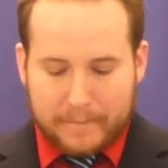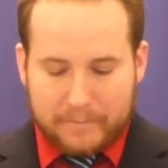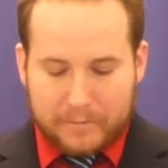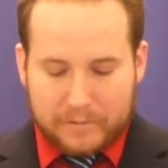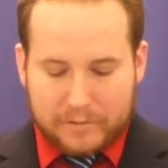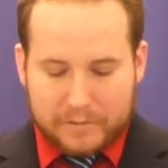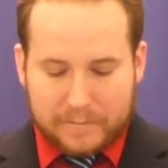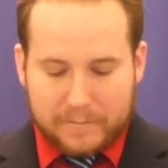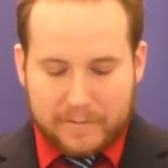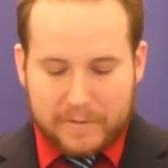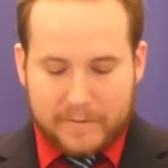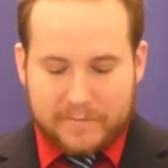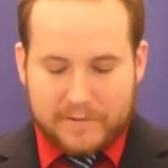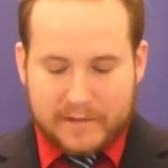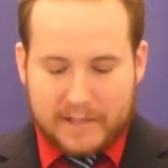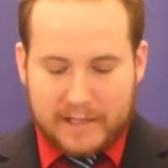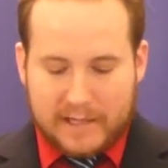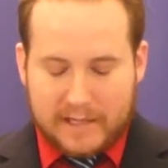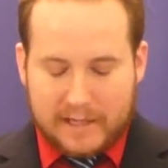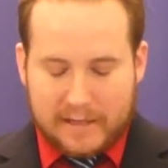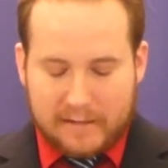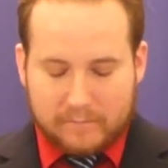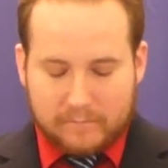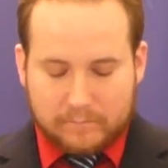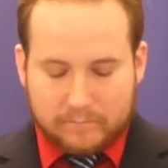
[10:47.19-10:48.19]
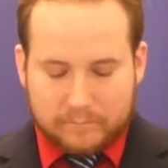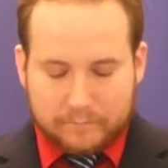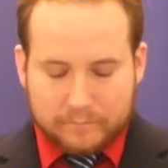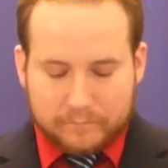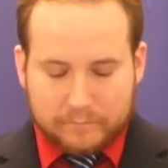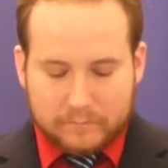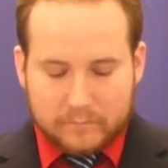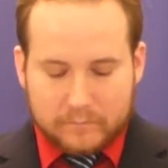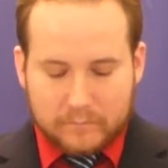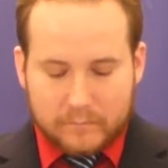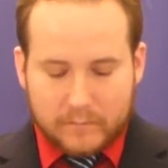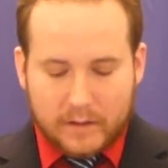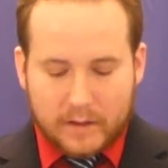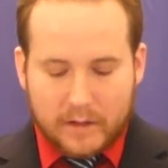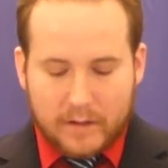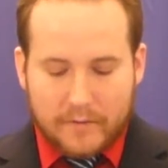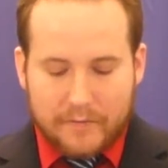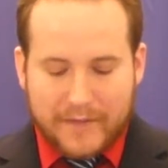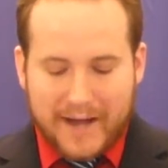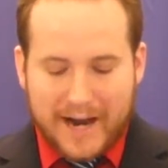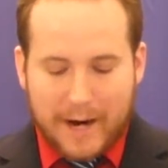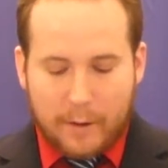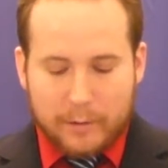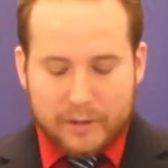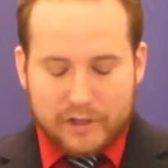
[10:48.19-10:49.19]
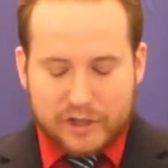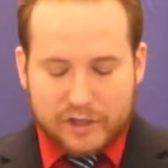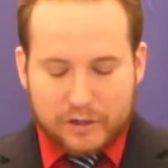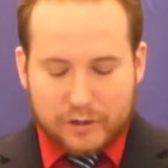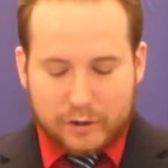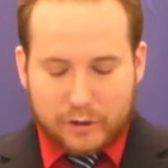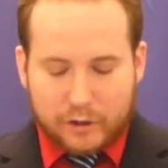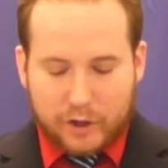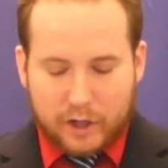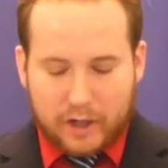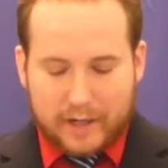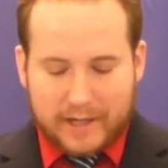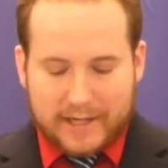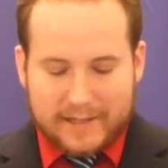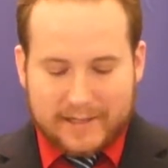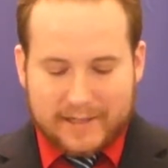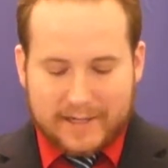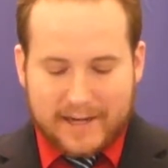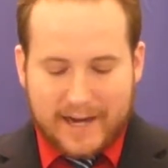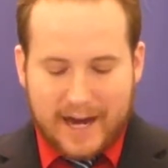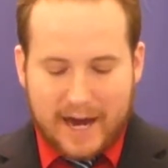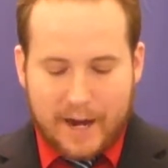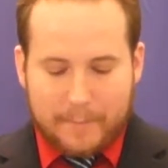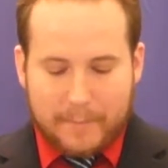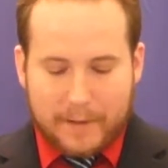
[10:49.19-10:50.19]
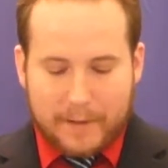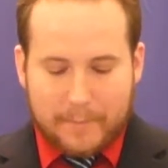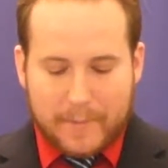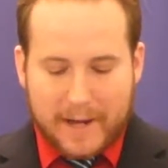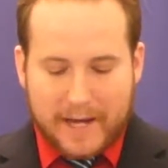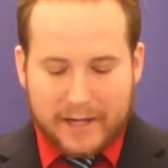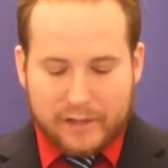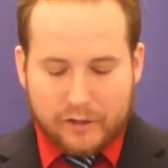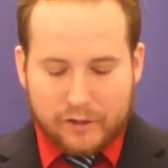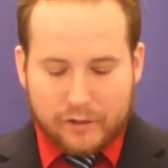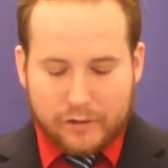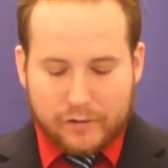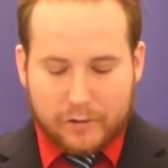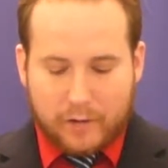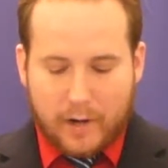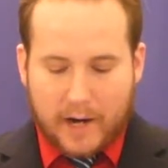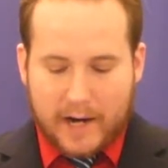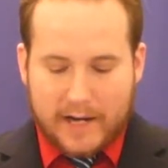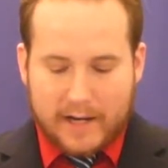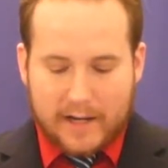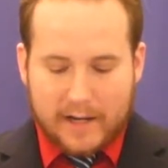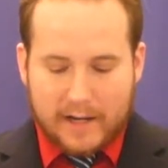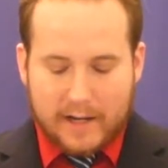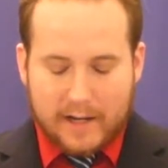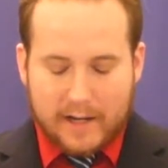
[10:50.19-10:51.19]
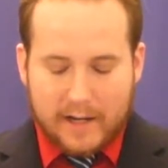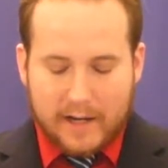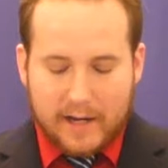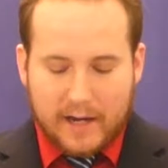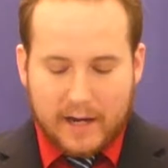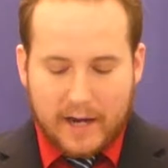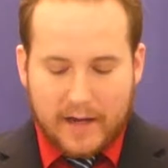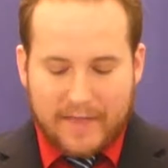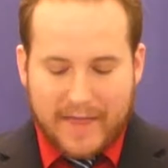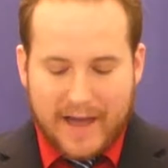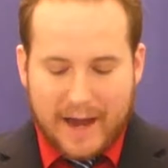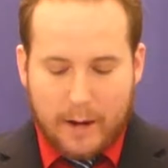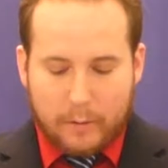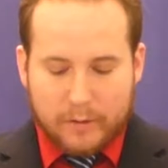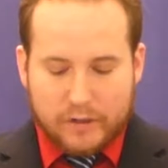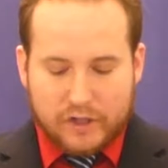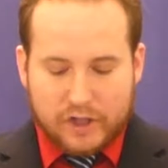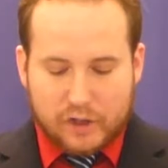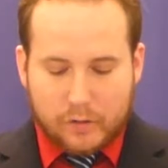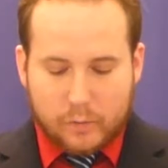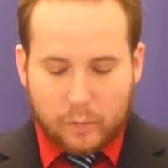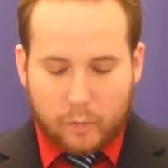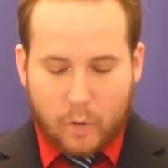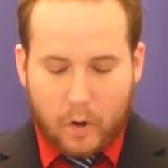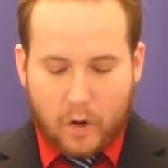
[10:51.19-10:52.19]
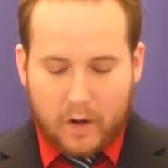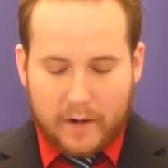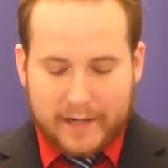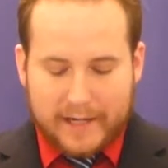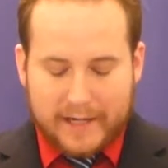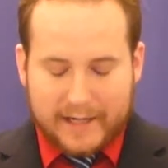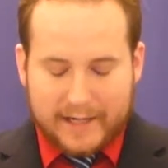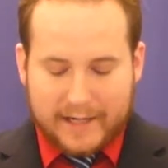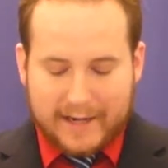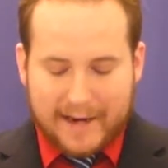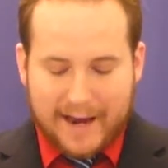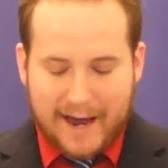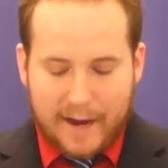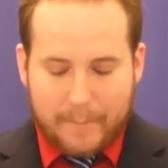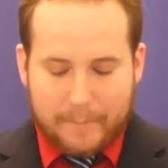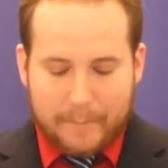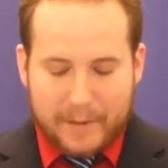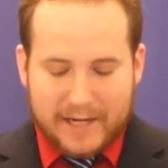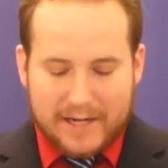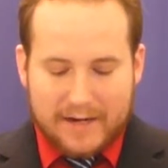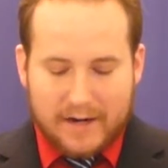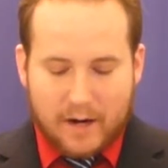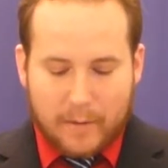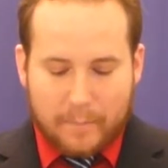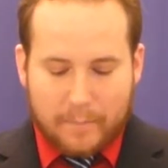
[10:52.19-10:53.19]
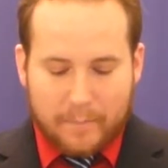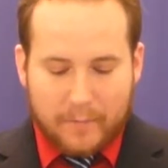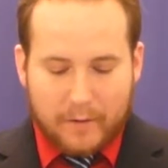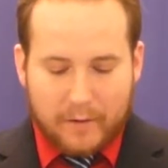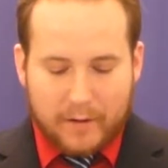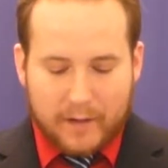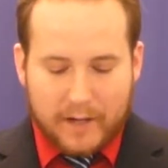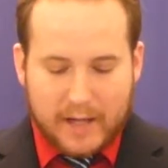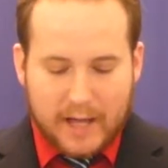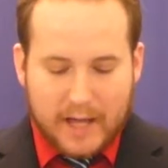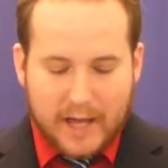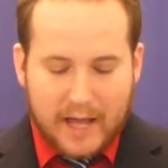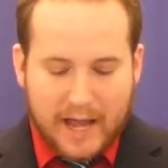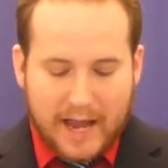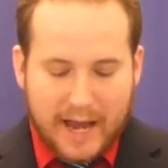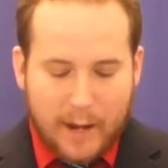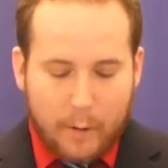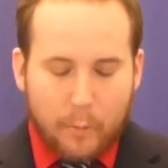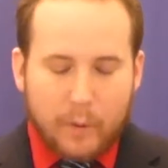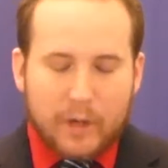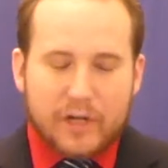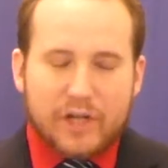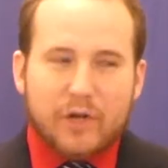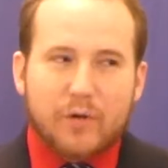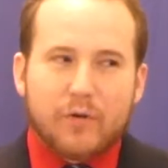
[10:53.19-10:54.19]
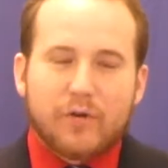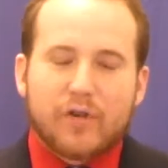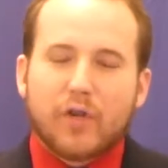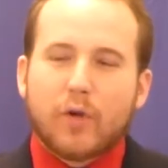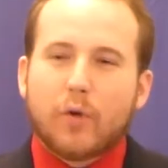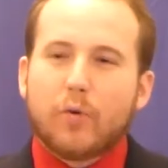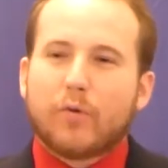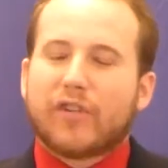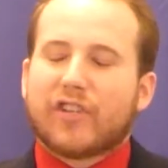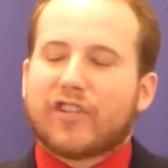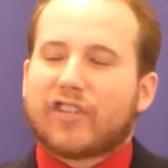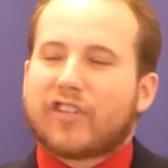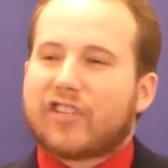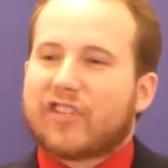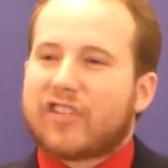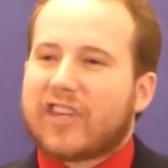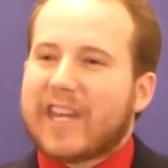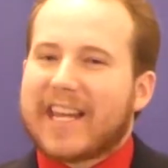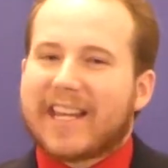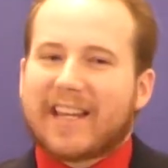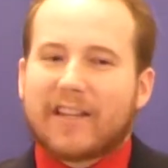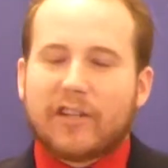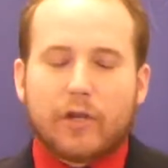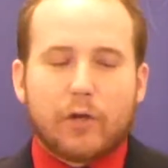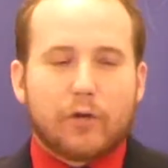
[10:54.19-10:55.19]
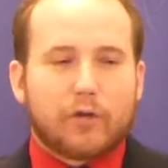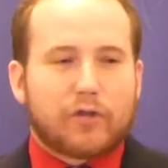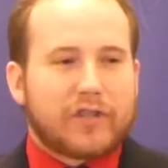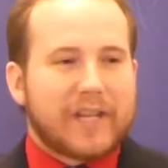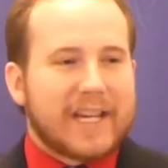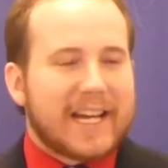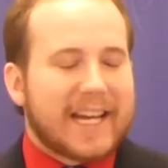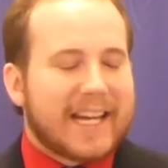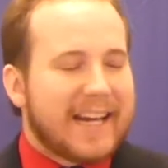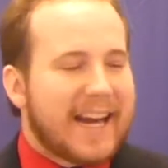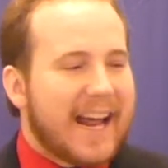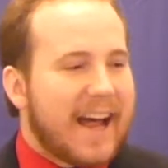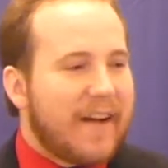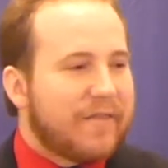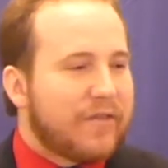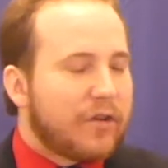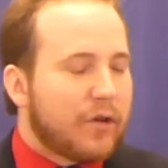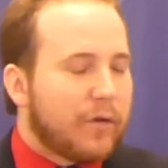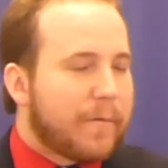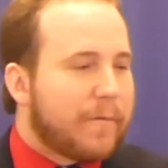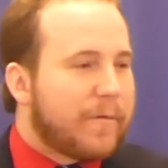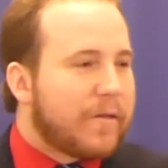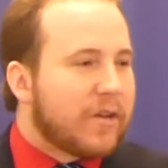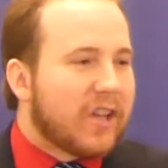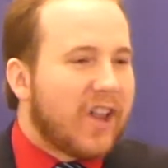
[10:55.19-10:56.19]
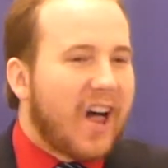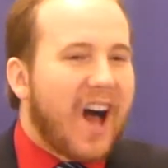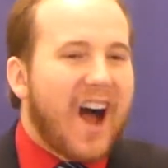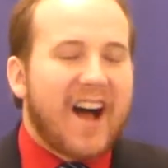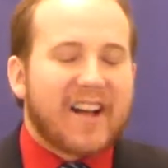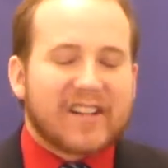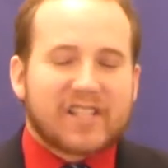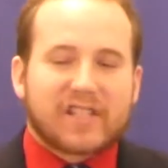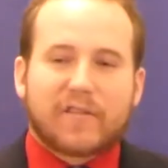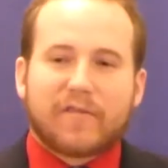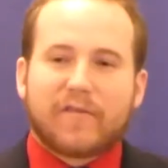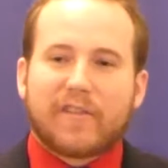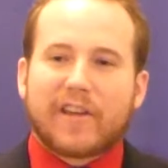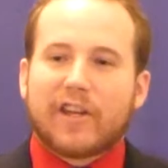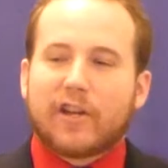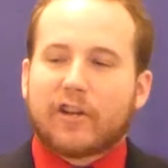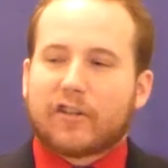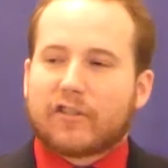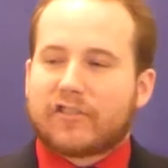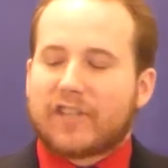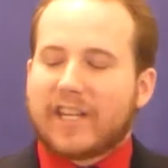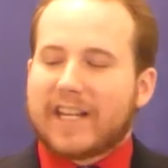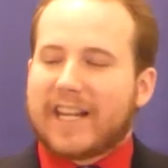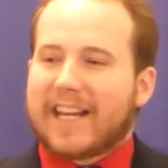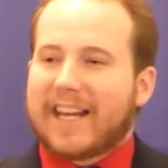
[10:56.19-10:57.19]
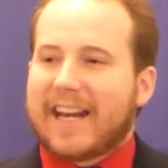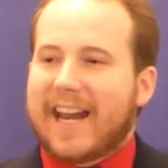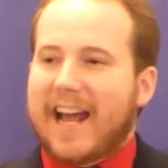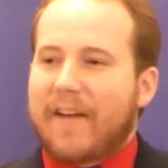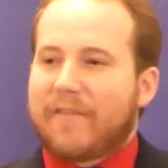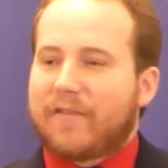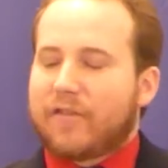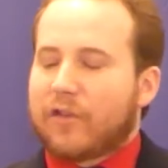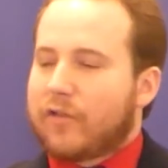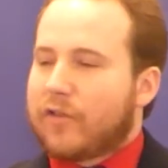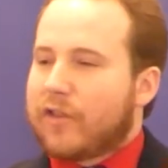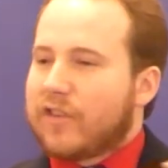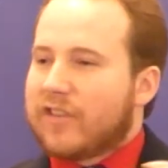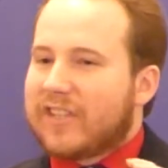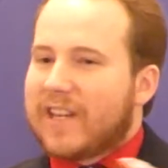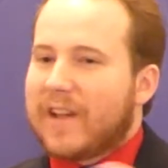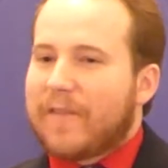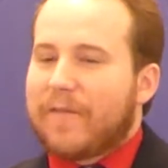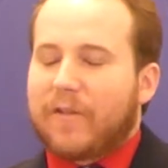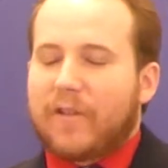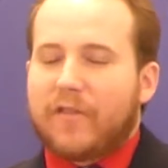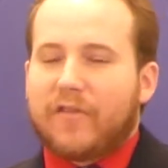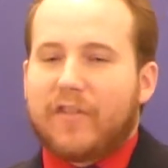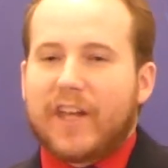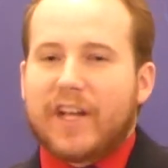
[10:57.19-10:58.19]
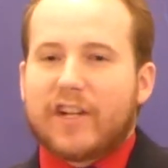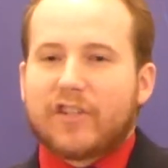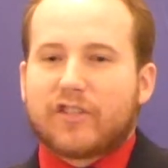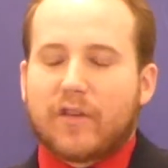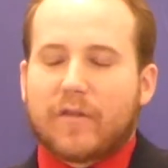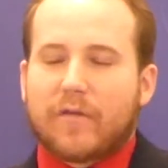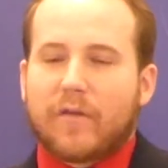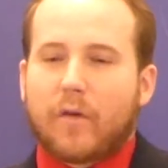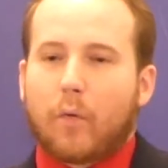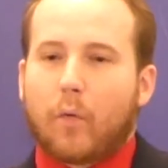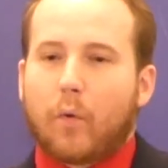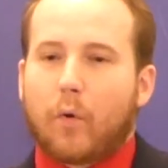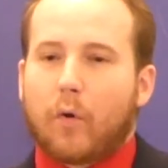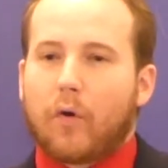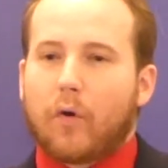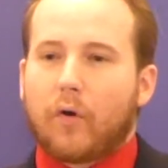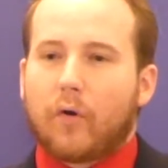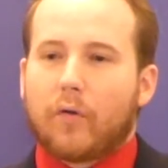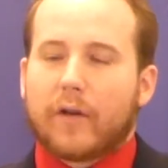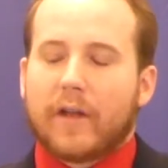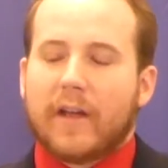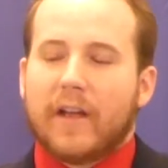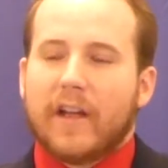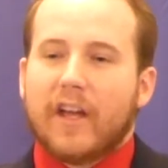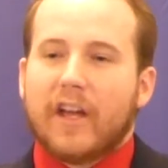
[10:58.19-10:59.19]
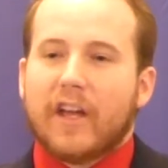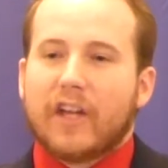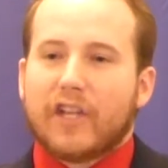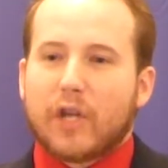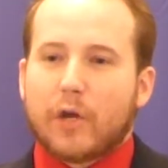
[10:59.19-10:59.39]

Verse 15. That which is crooked cannot be made straight, and that which is wanting cannot be numbered. And when you do, just seek, you're seeking after philosophy, you're seeking after the different things of the world.